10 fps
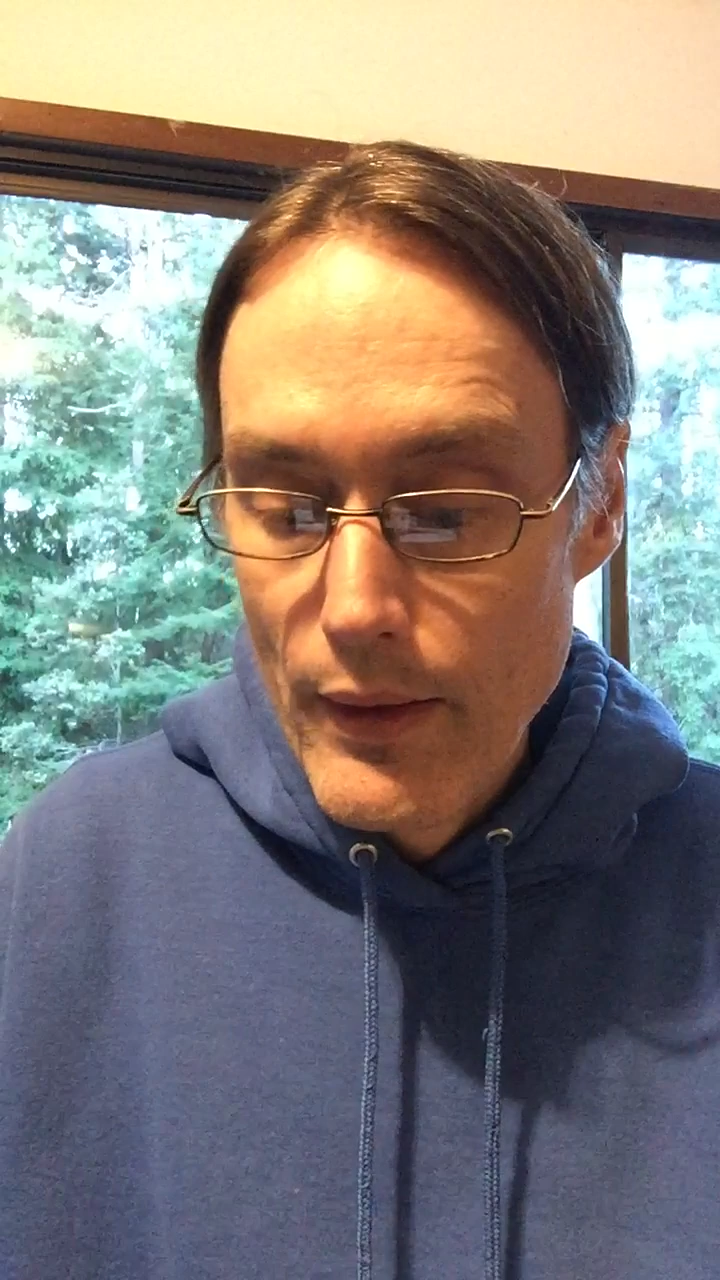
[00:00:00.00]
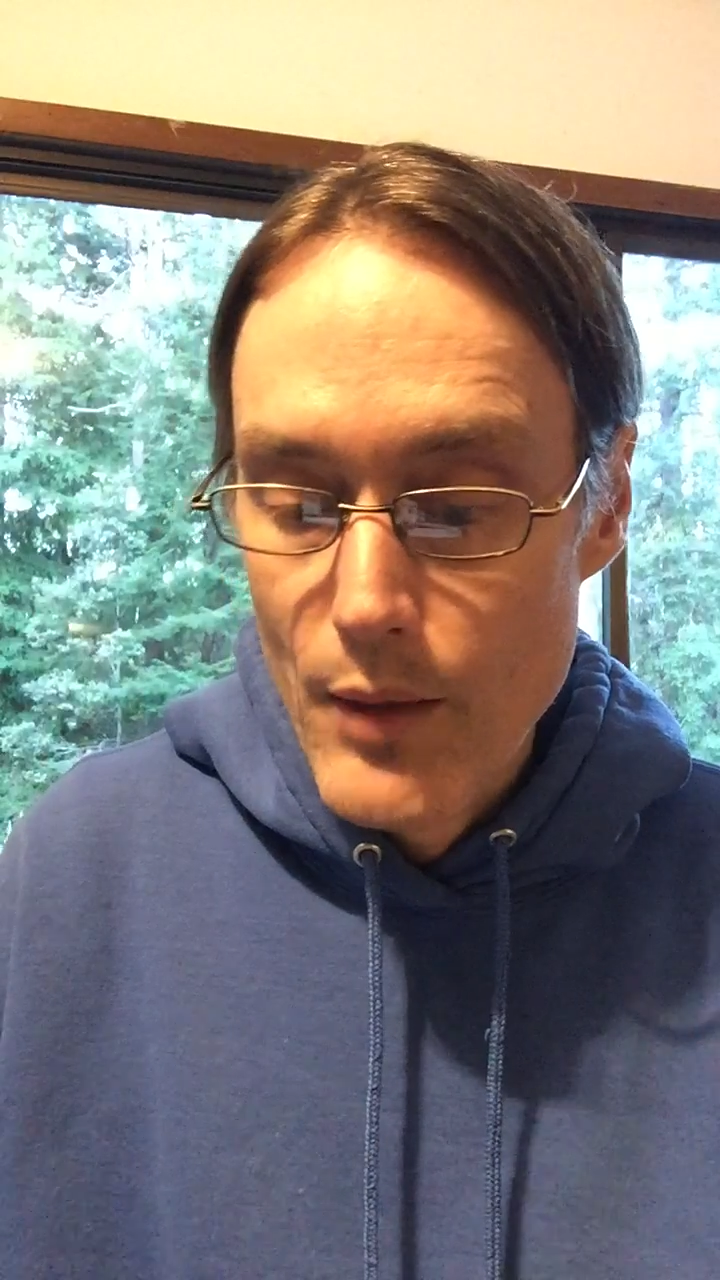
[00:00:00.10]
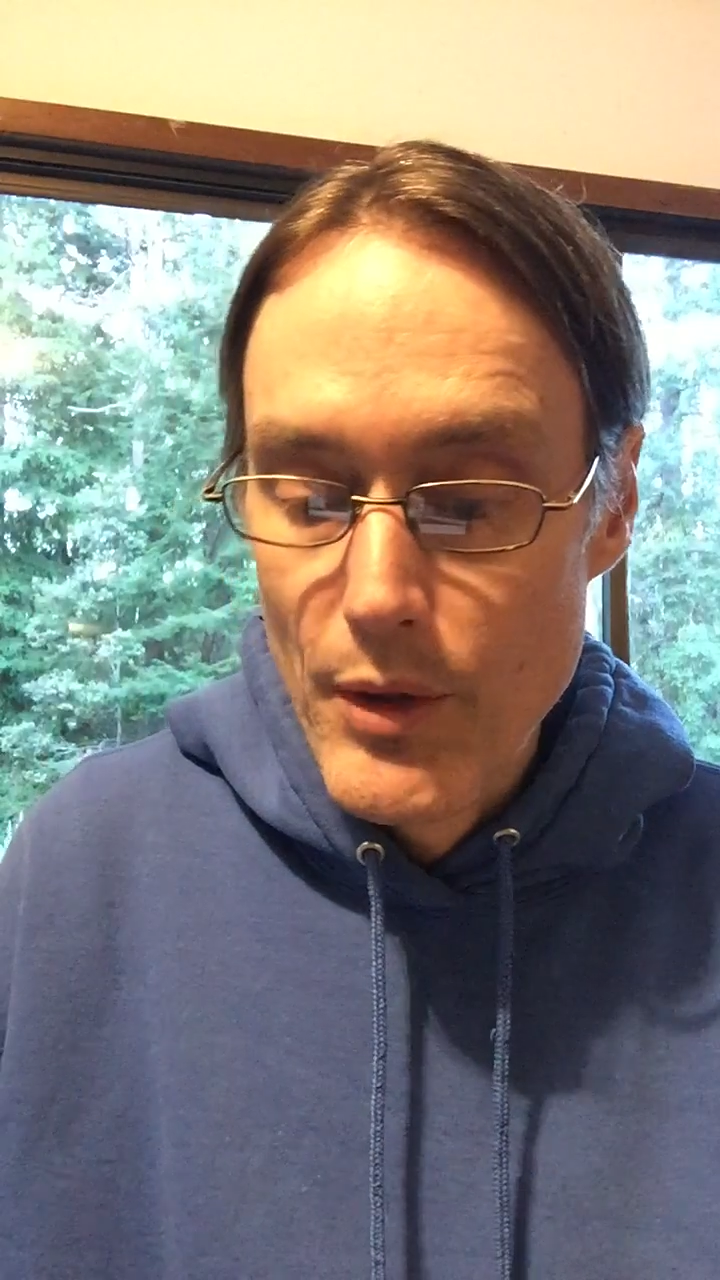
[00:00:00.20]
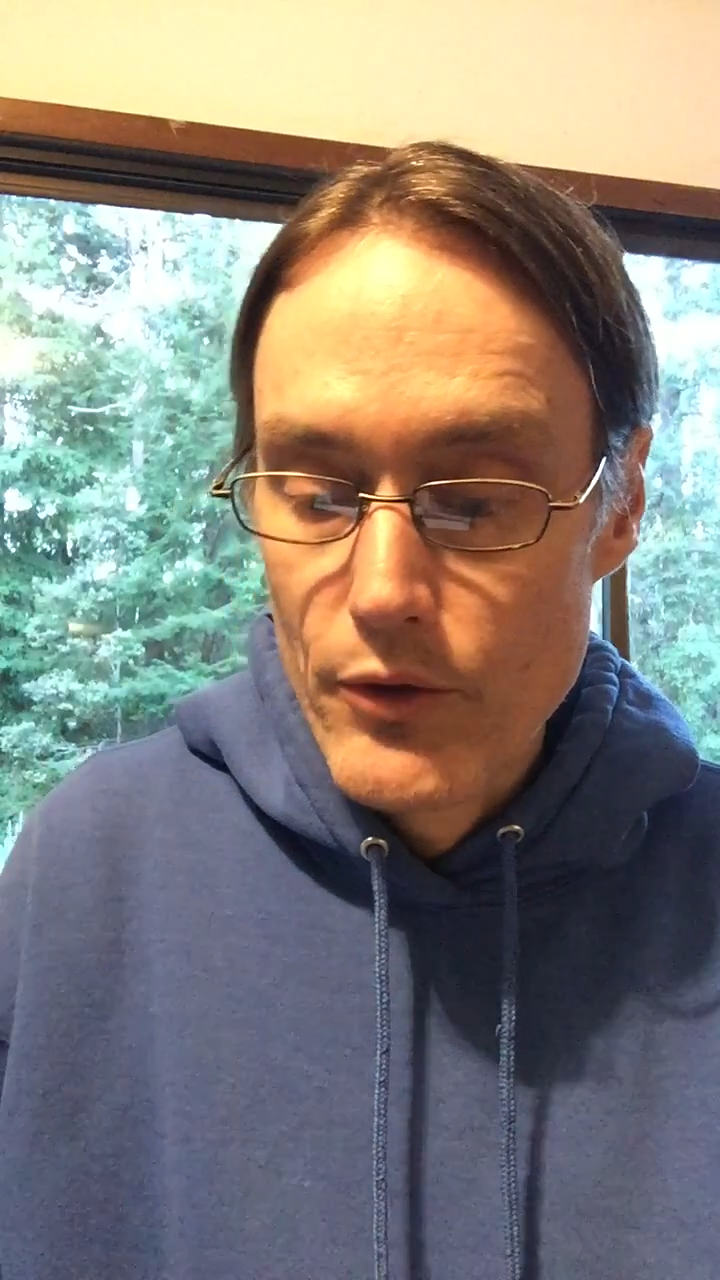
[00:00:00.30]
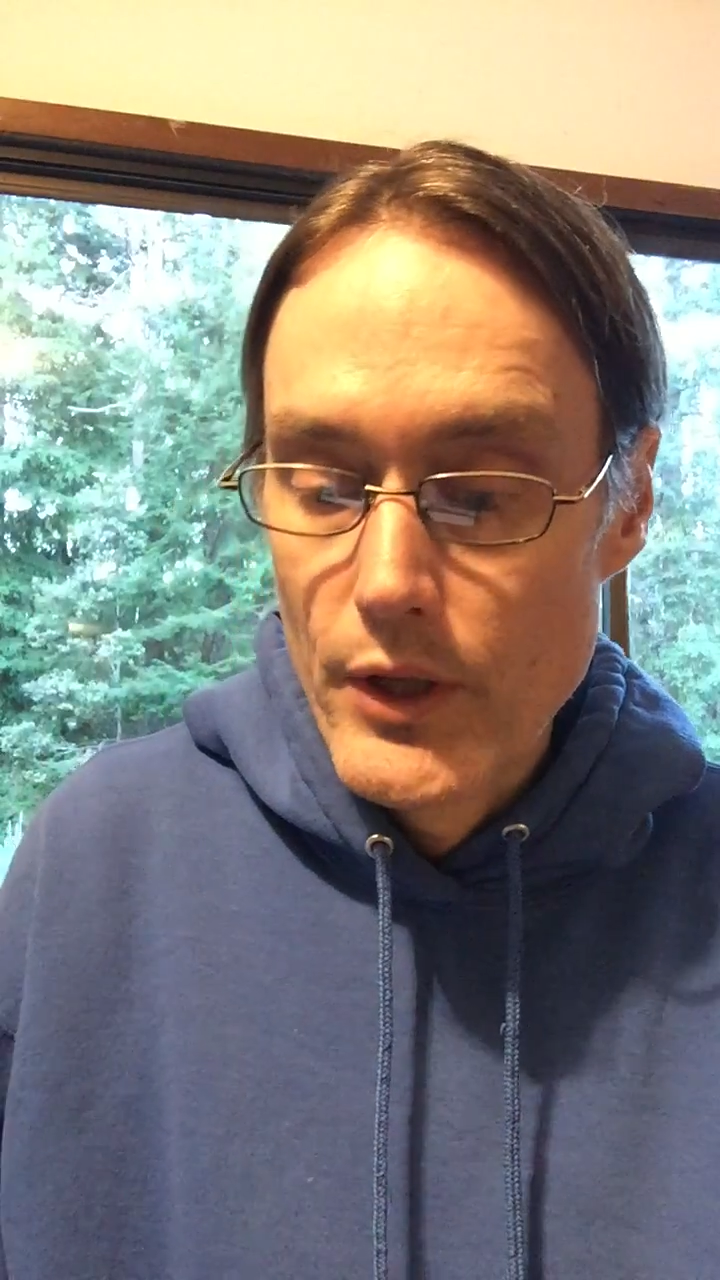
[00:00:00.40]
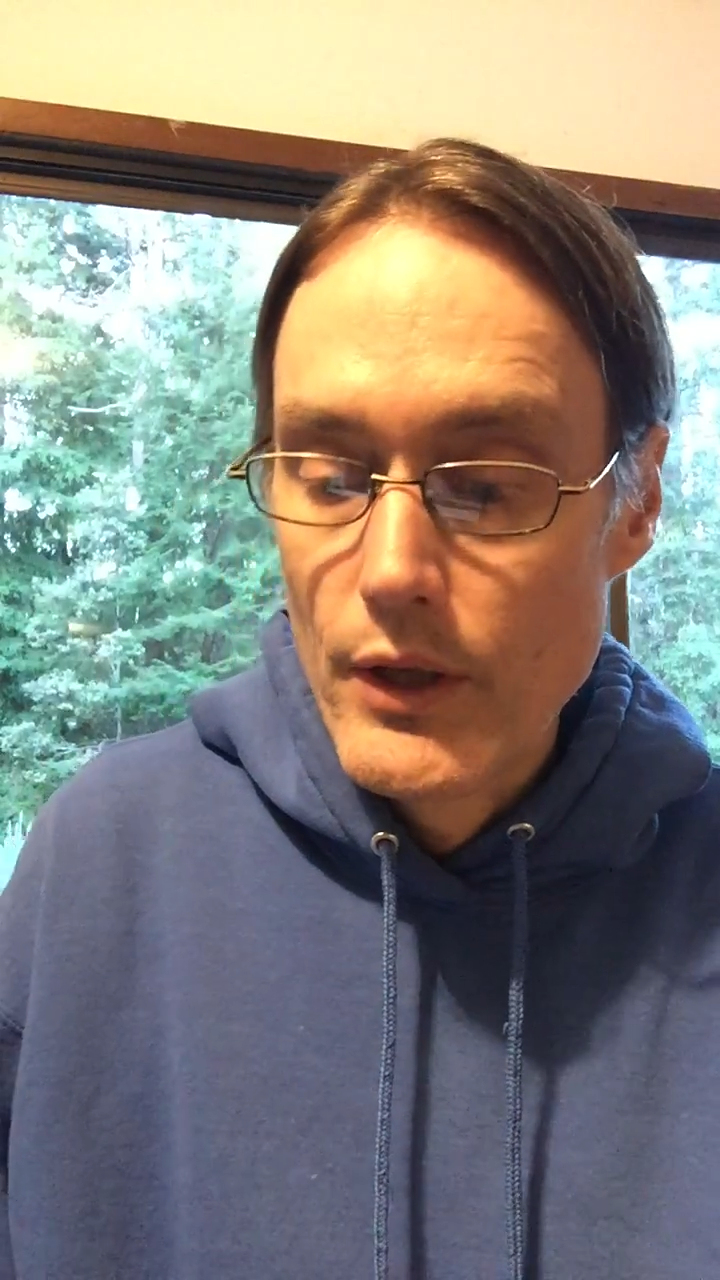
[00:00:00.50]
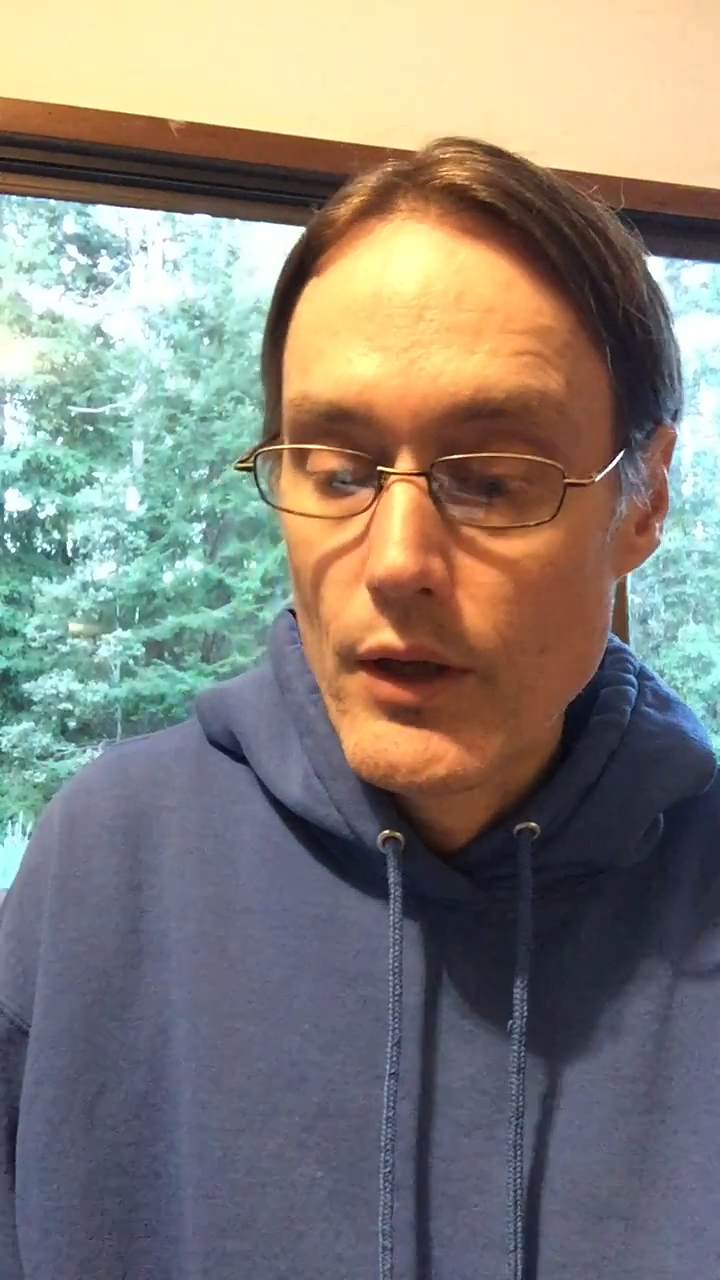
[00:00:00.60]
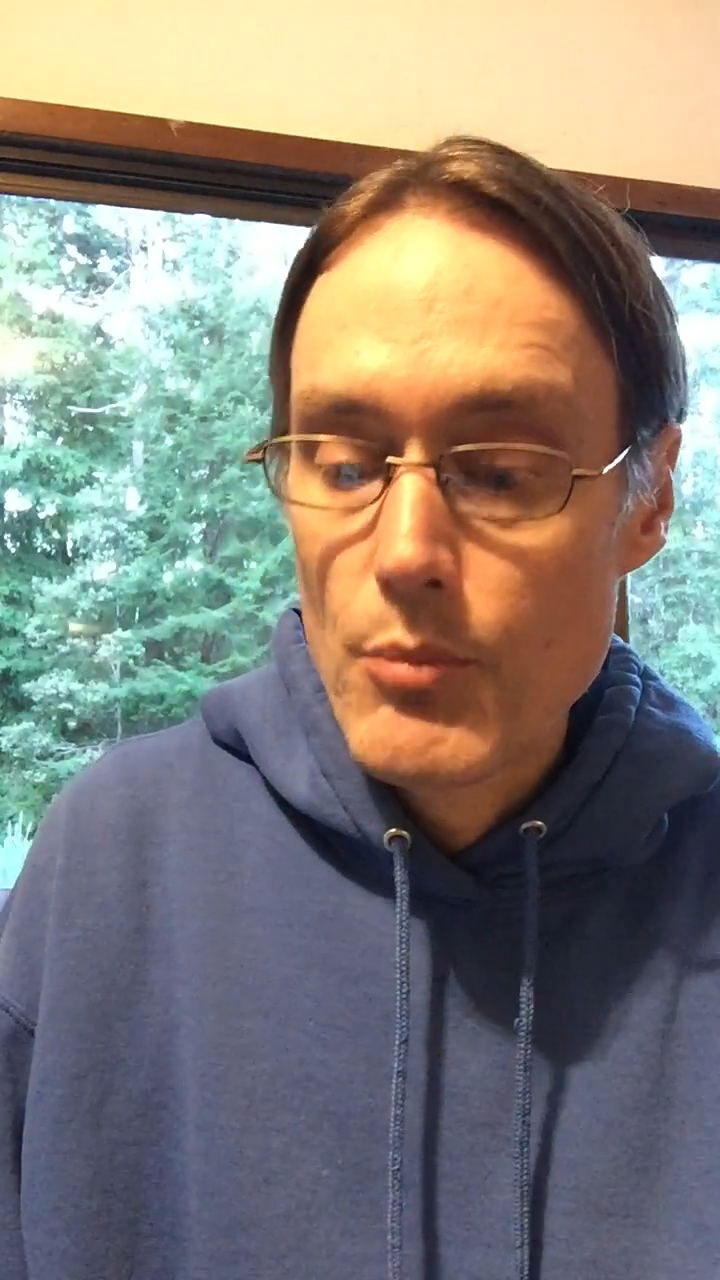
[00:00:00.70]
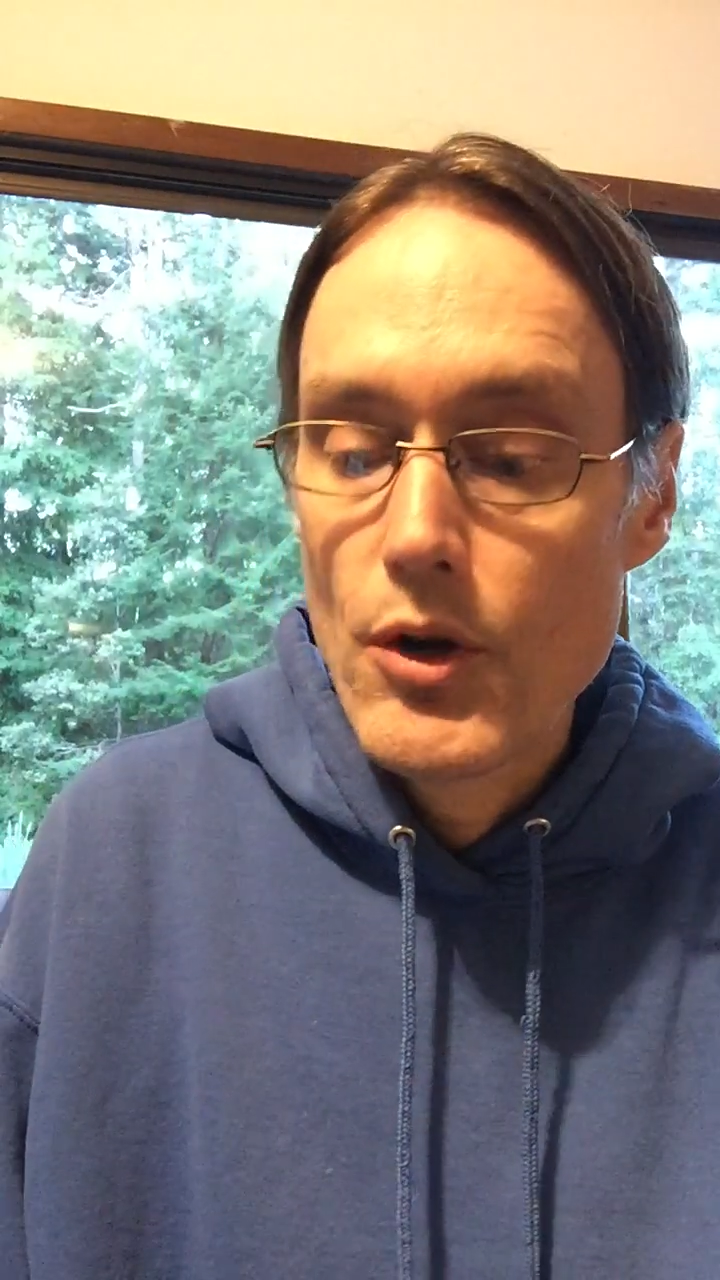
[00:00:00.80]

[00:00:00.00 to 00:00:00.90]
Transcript: about getting a